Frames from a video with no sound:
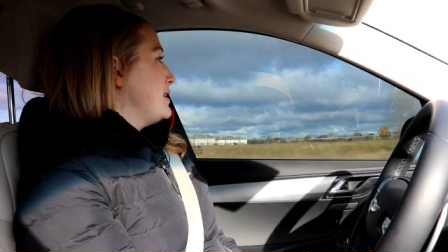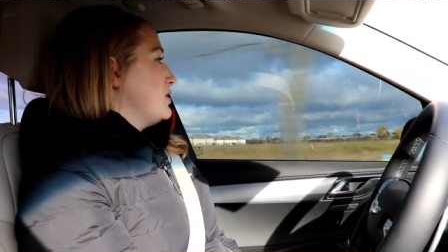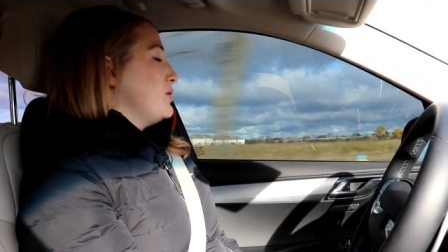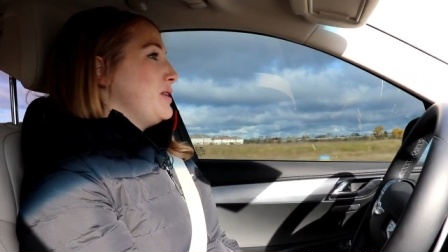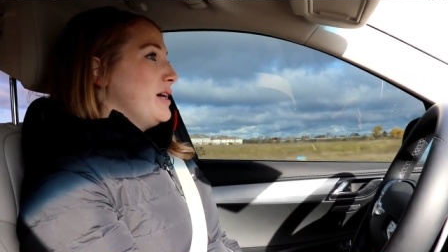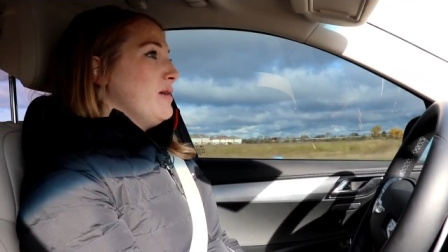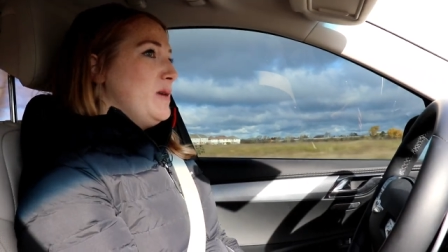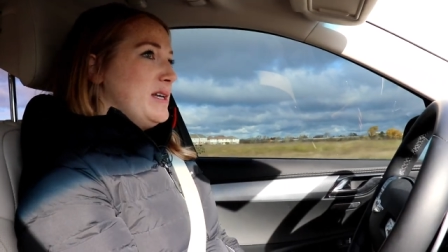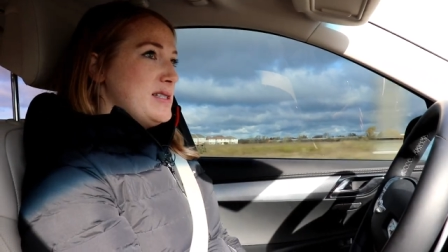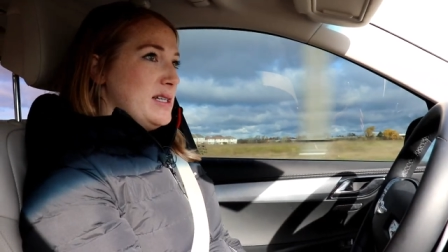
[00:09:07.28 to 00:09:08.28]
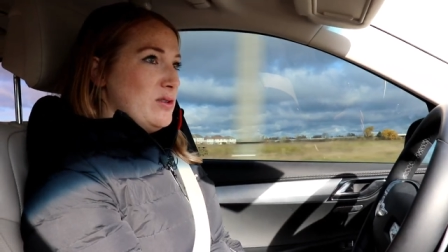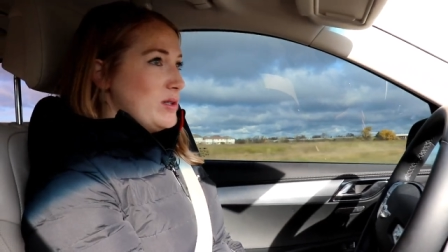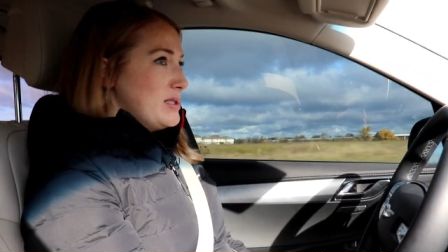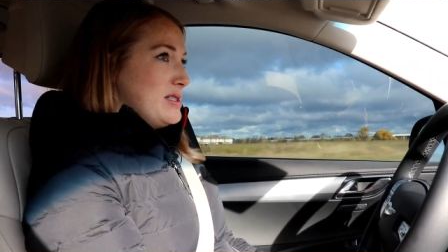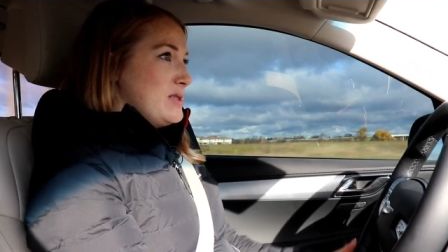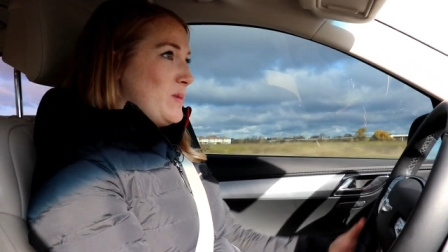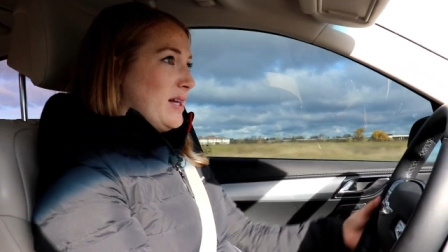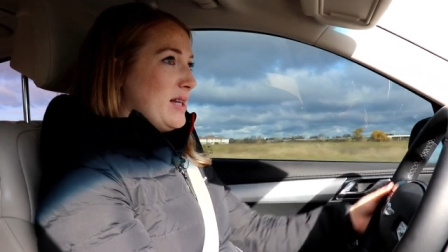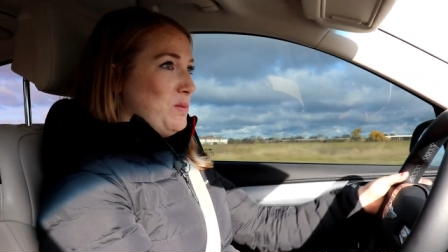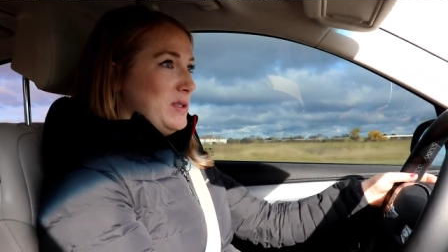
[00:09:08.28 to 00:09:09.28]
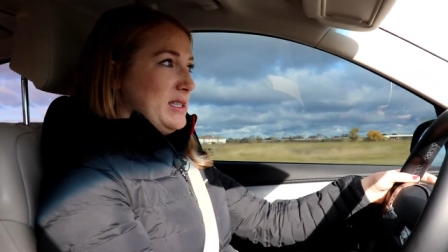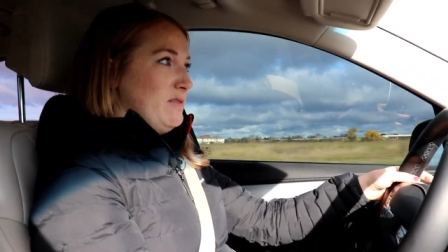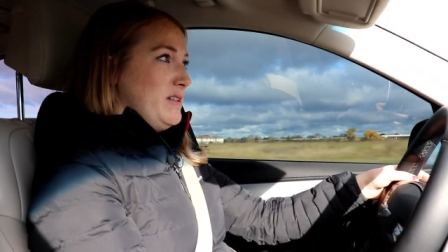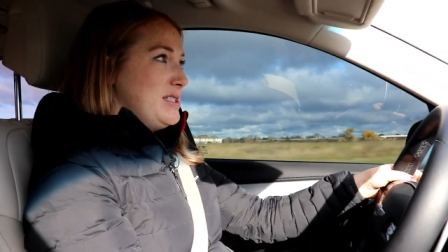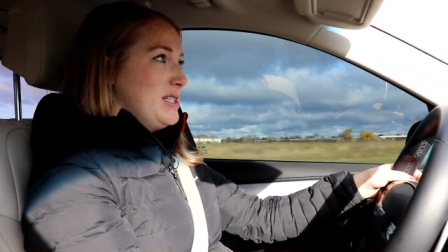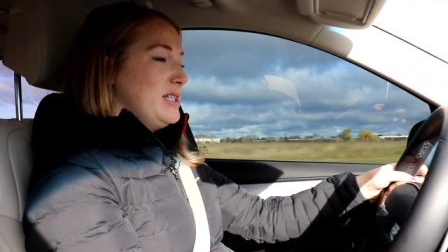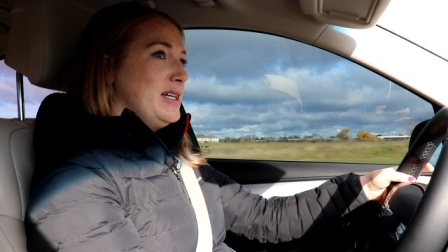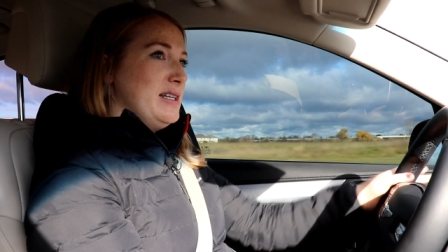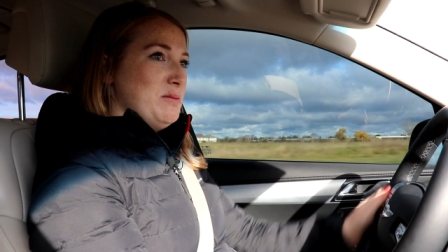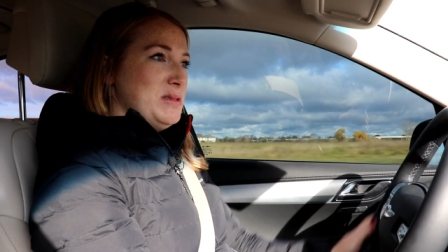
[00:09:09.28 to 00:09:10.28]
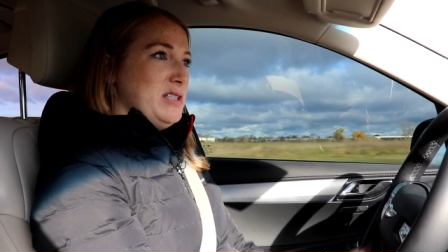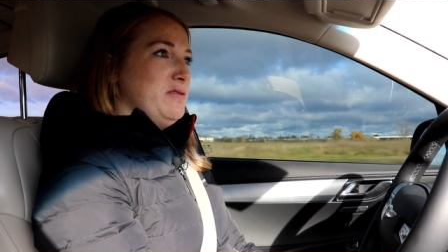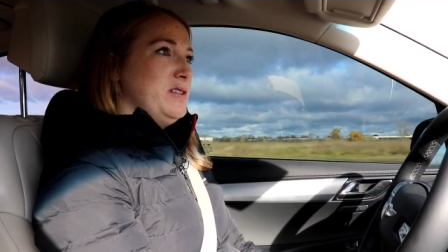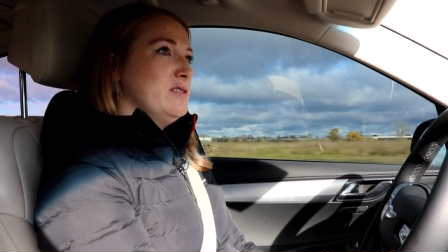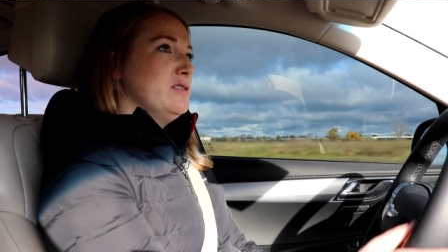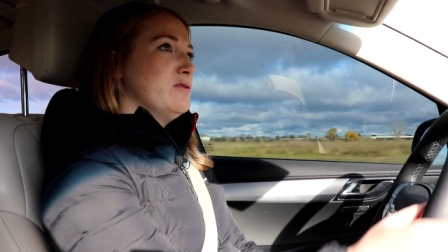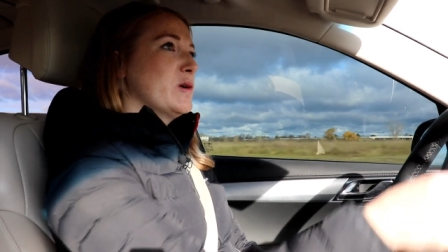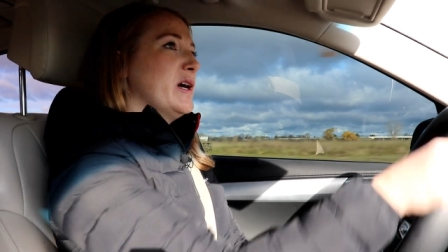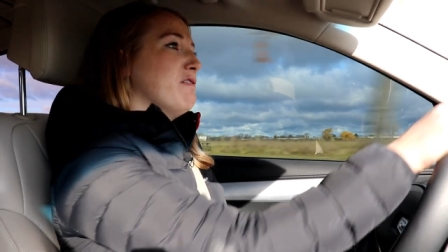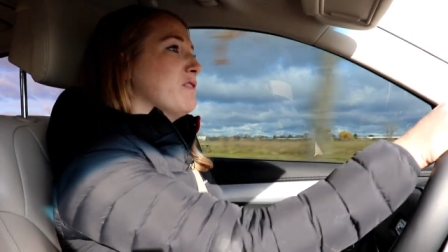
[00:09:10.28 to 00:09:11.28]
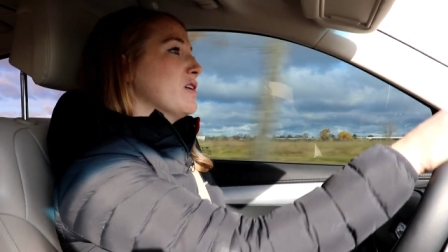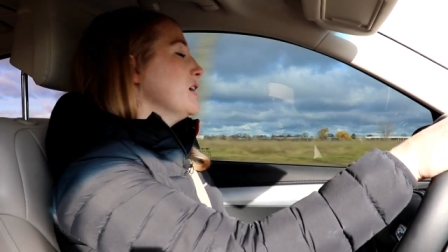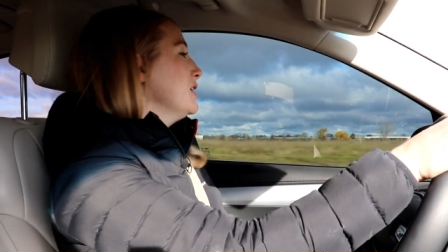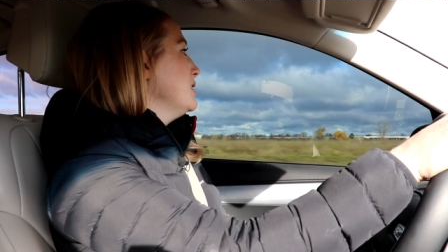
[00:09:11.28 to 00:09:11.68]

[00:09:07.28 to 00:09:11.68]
to go there because I don't suspect they will leave it an empty field forever.